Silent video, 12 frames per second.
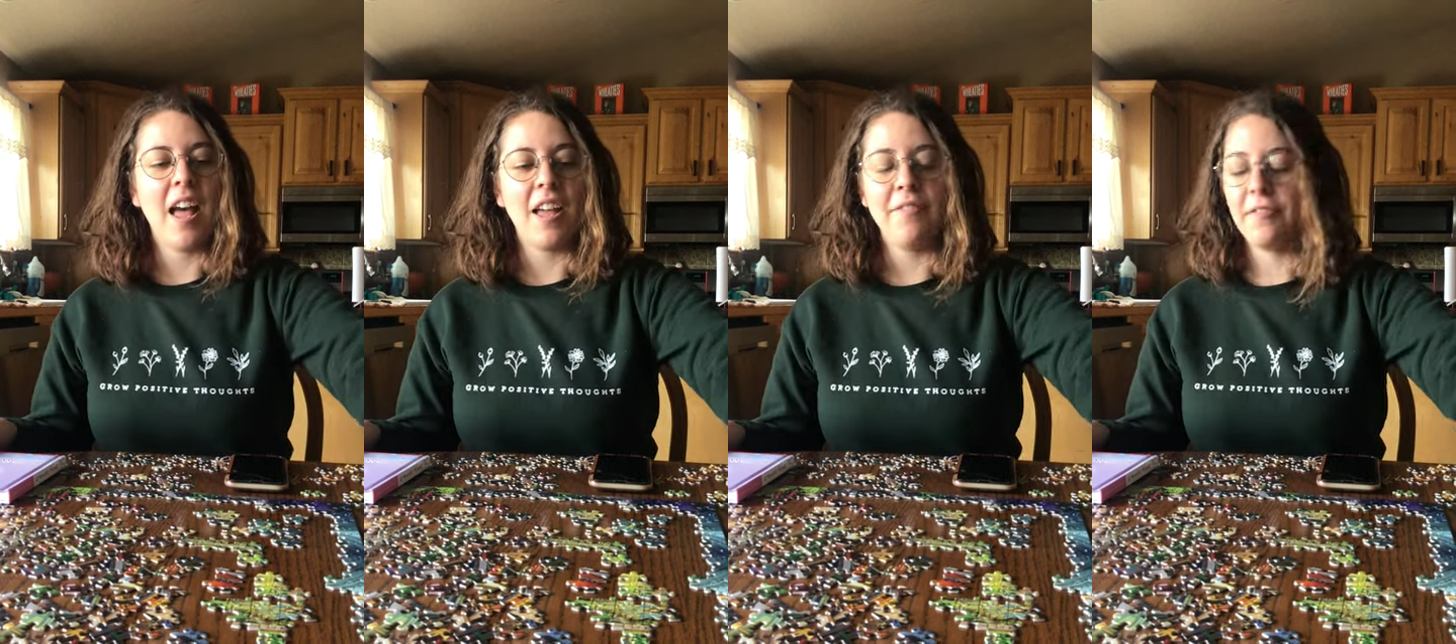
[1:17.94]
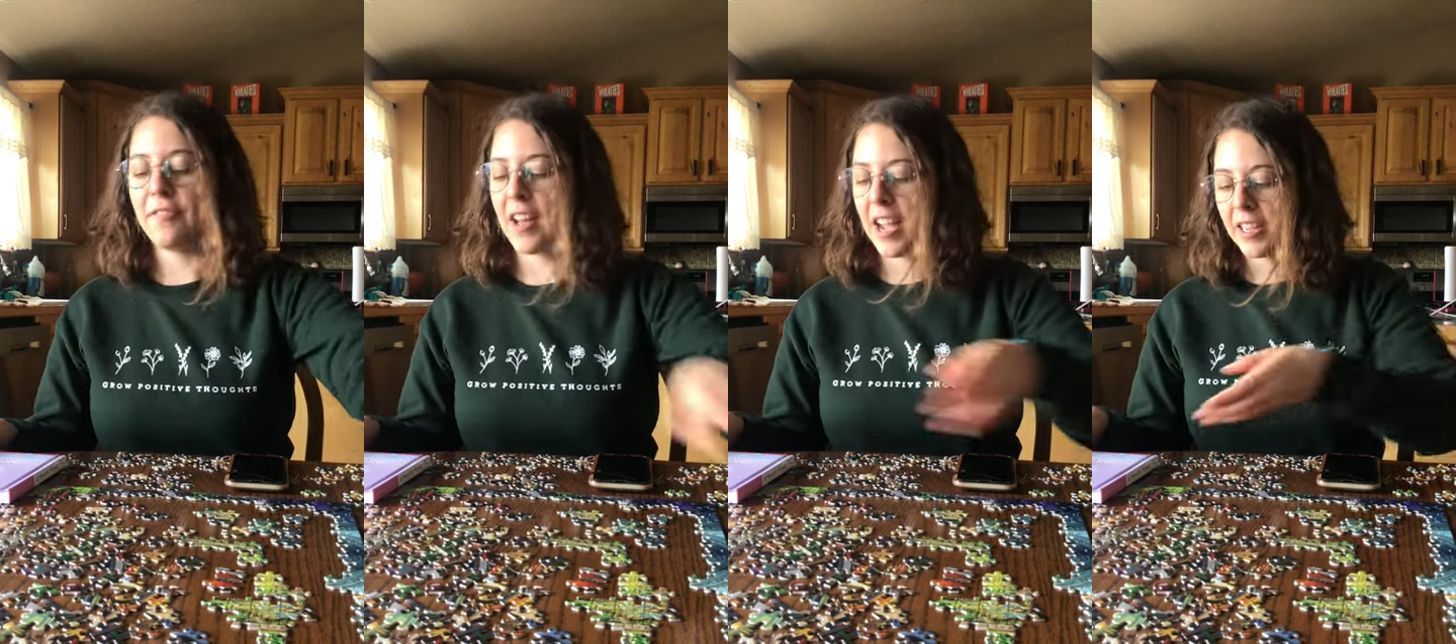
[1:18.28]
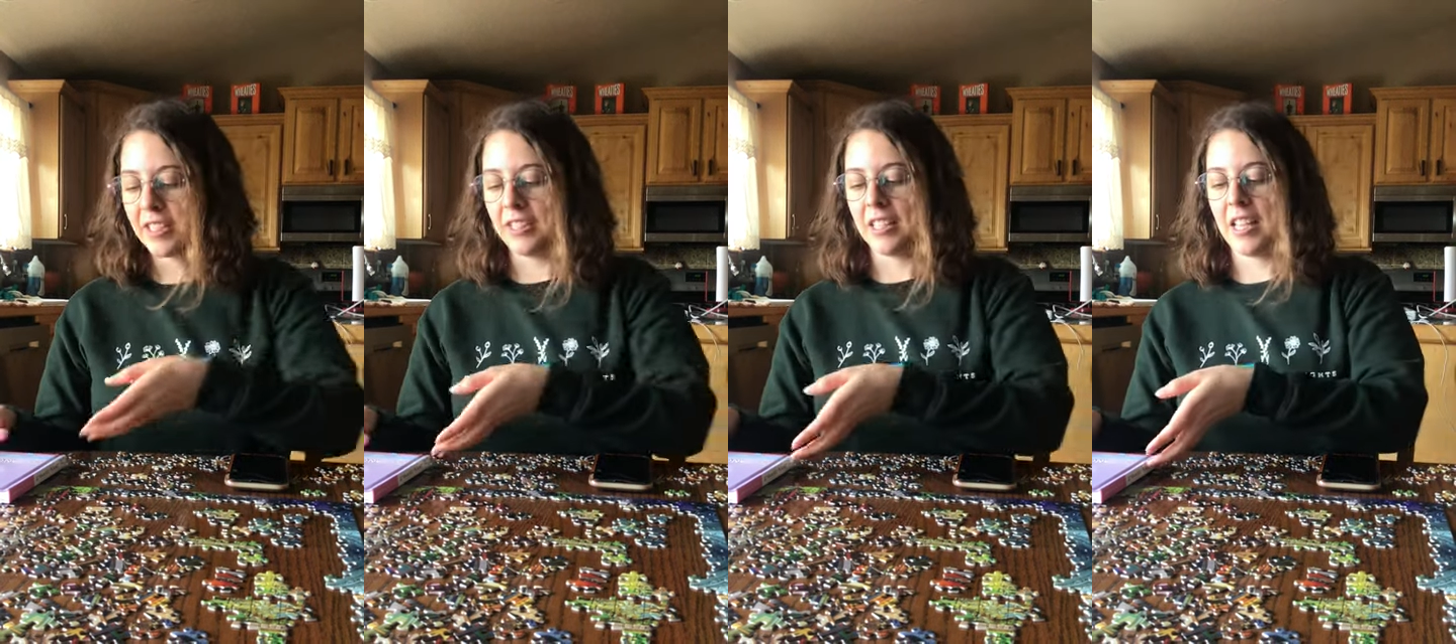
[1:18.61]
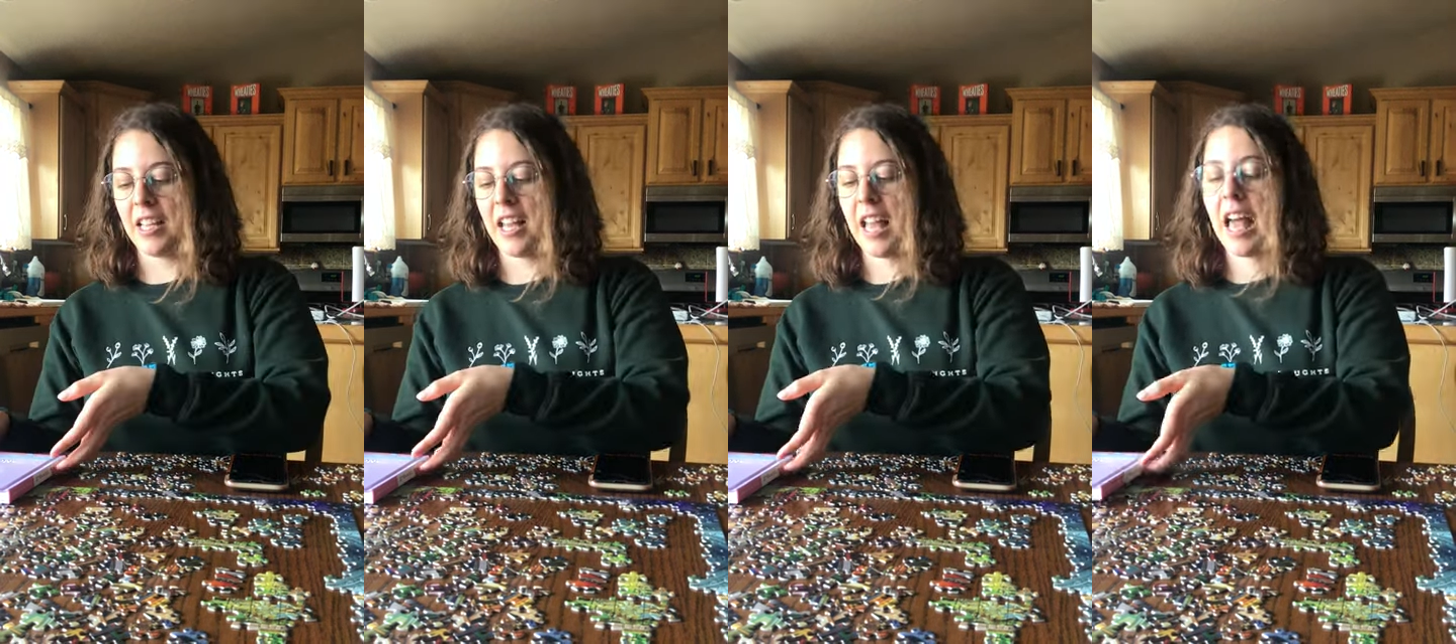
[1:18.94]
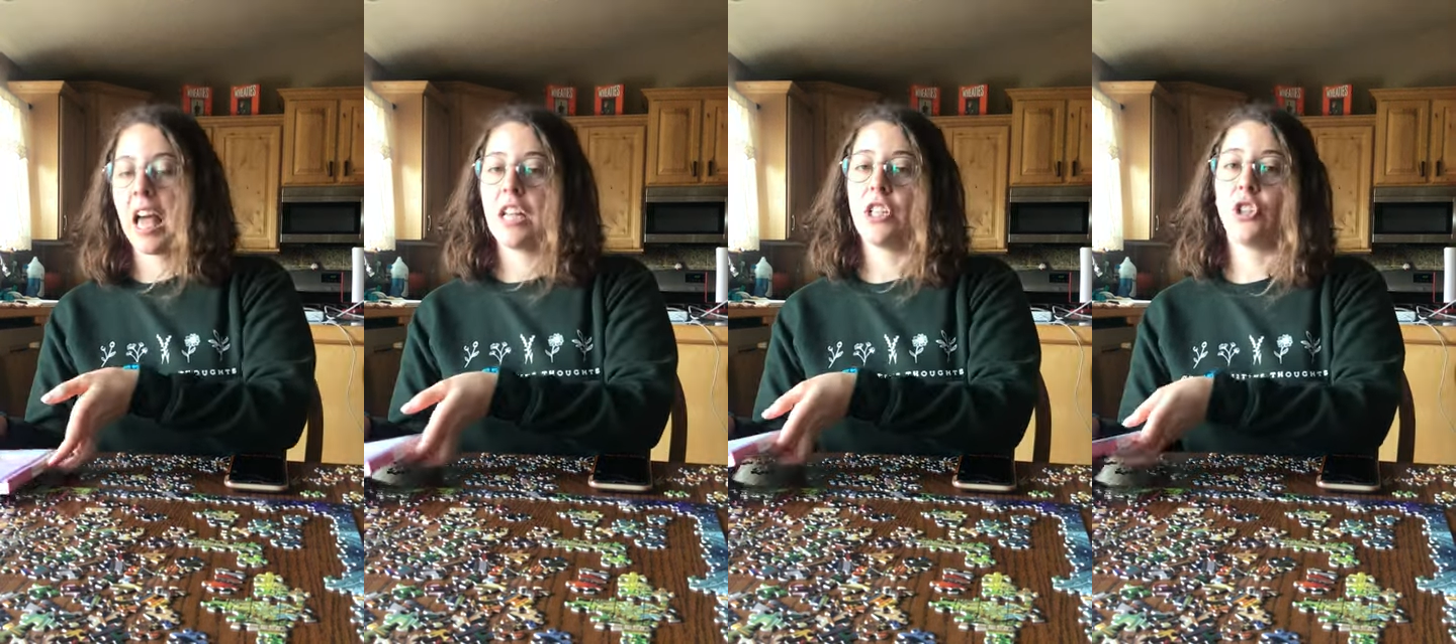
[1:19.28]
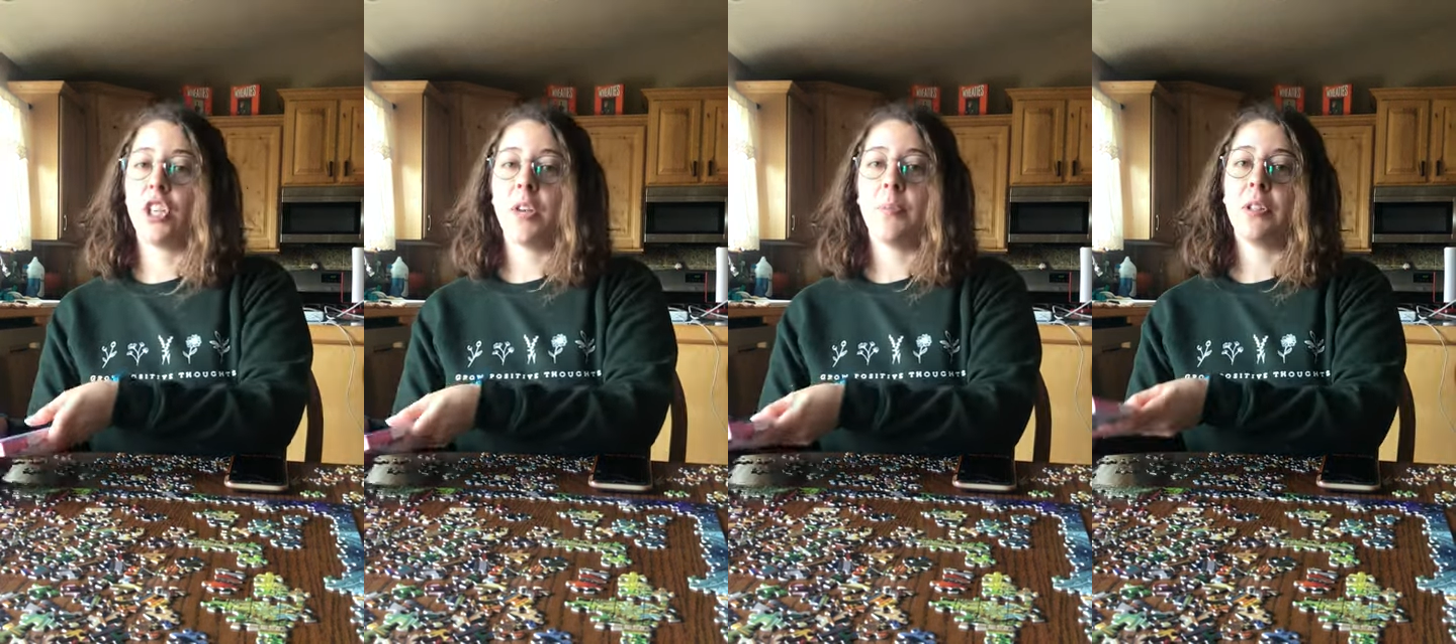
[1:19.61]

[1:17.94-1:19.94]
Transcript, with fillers: And finally, to keep